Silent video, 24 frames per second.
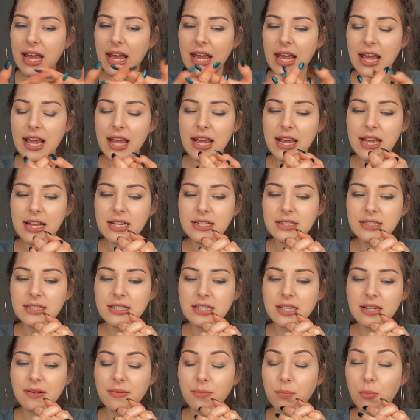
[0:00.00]

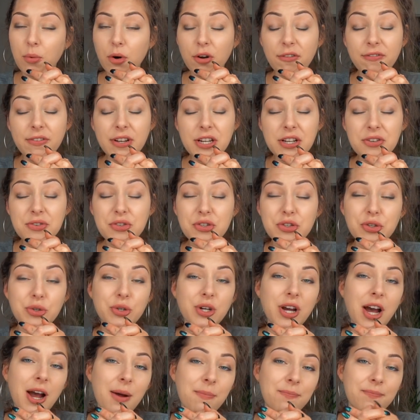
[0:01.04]
and more videos to
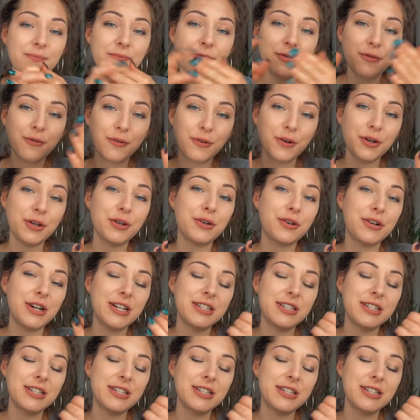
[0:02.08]
come for your